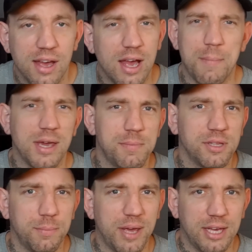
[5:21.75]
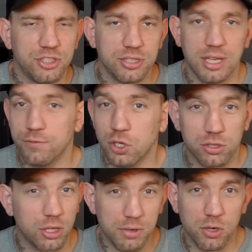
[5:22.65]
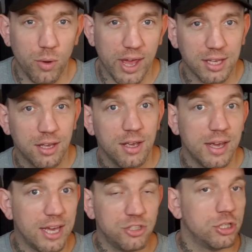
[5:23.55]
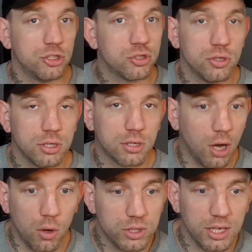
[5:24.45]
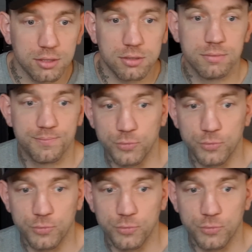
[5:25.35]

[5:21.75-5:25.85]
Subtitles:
and maybe the person they've got doing the work isn't as good at coding